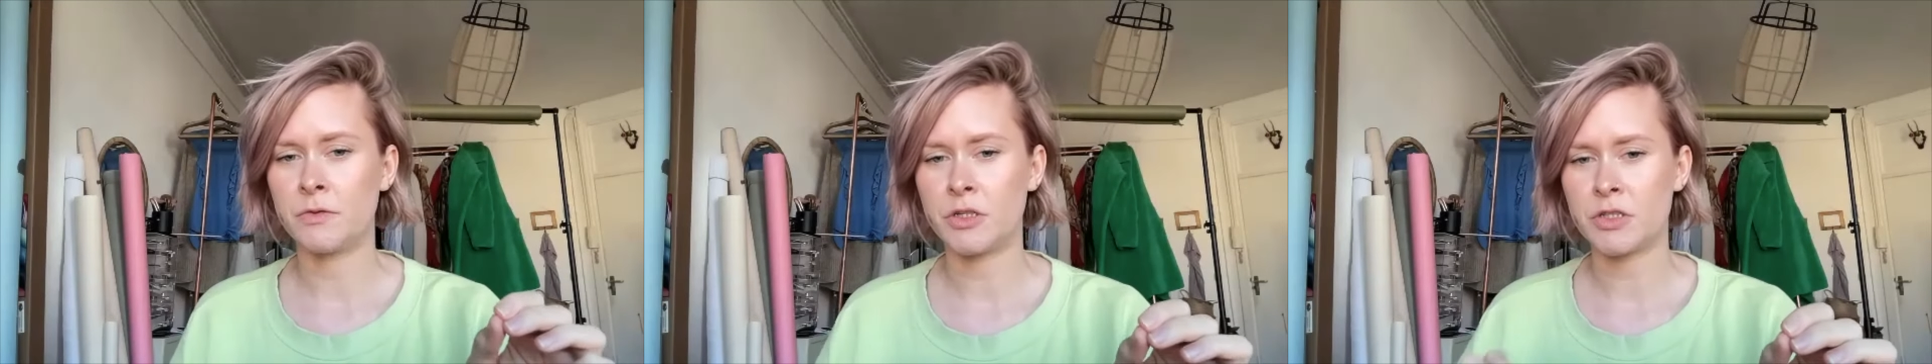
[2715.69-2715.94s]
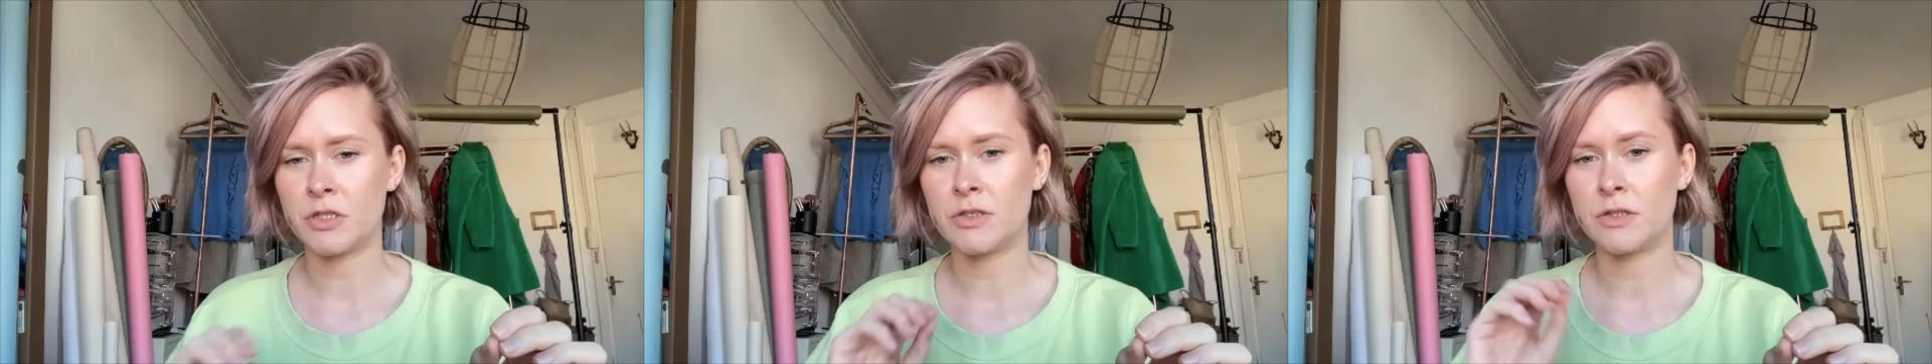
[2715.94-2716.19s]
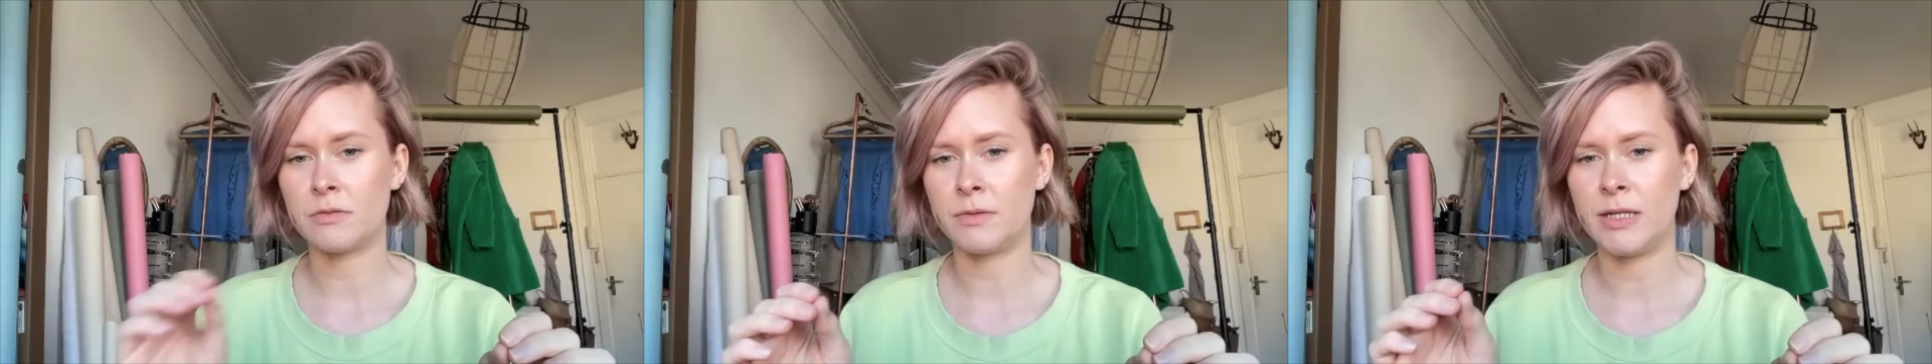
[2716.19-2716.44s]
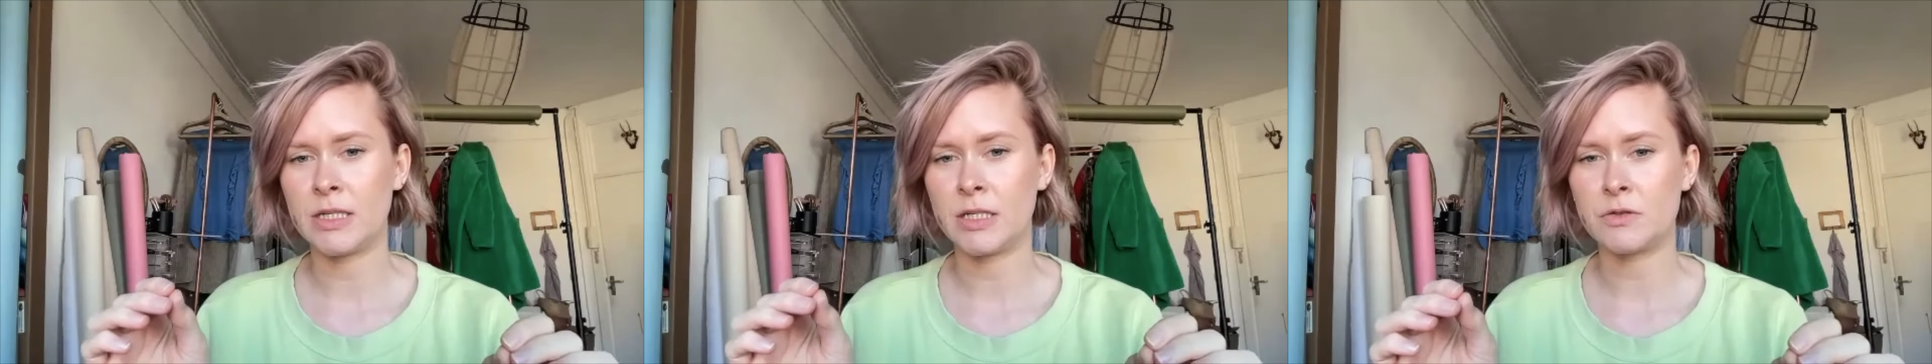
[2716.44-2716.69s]
version to the
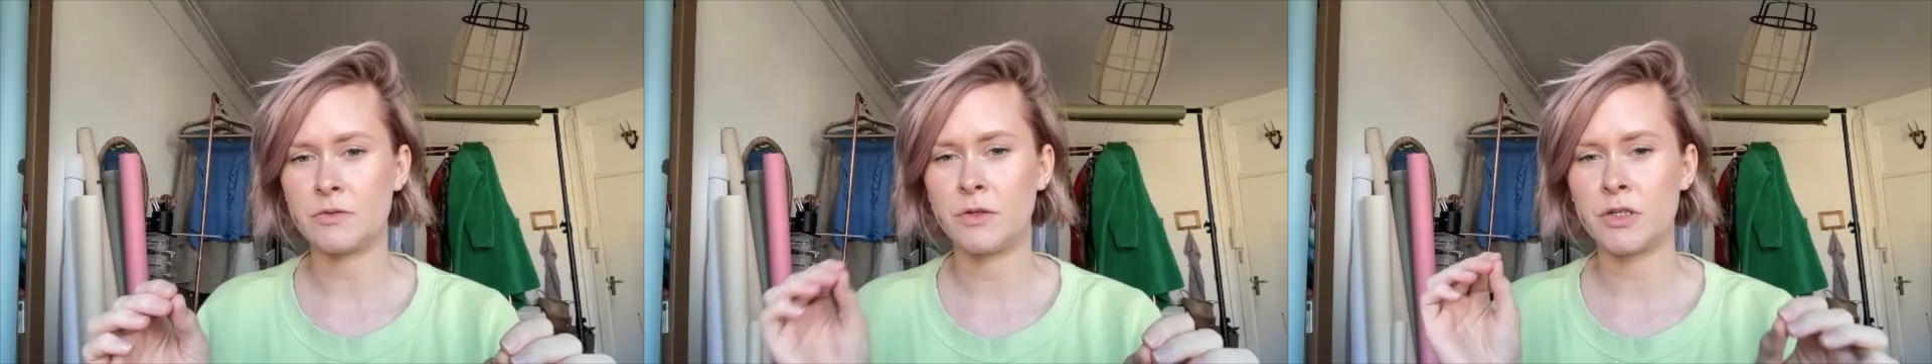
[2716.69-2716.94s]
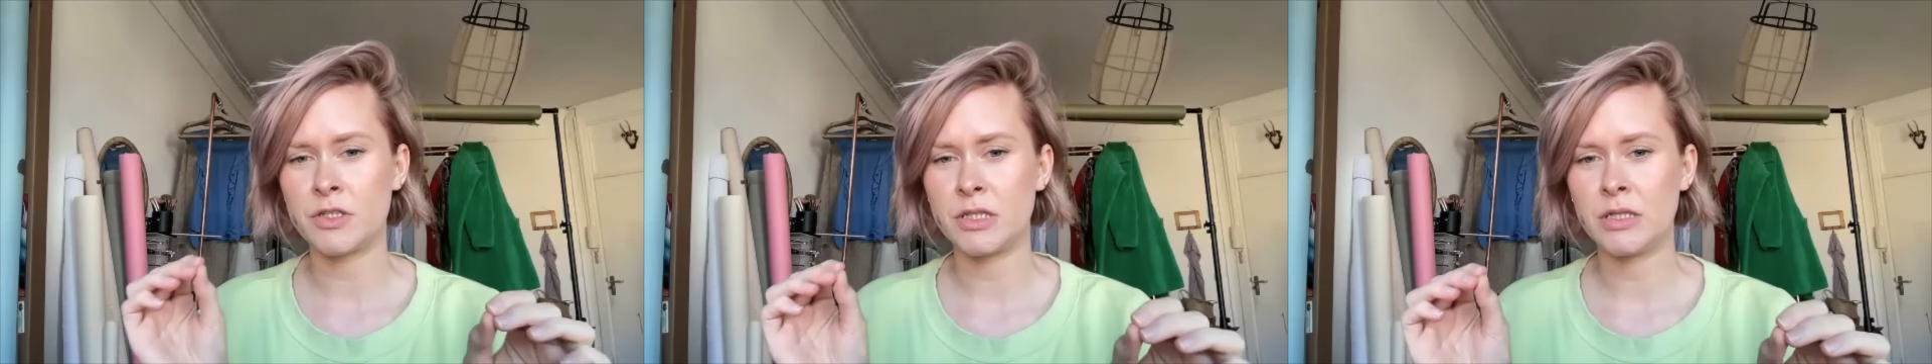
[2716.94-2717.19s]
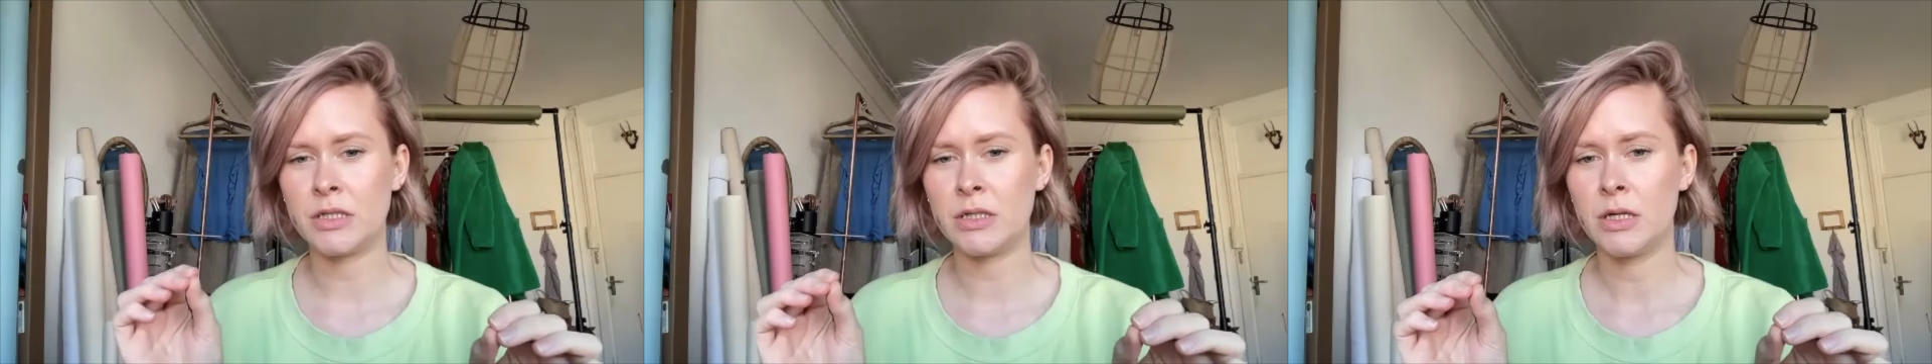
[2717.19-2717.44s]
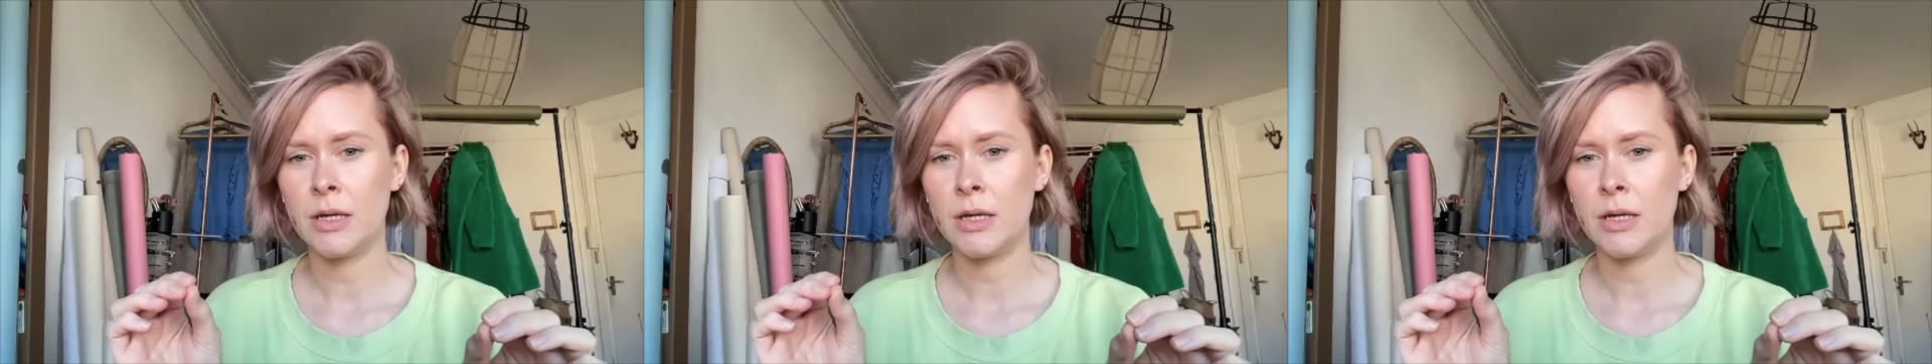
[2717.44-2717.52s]
retouched version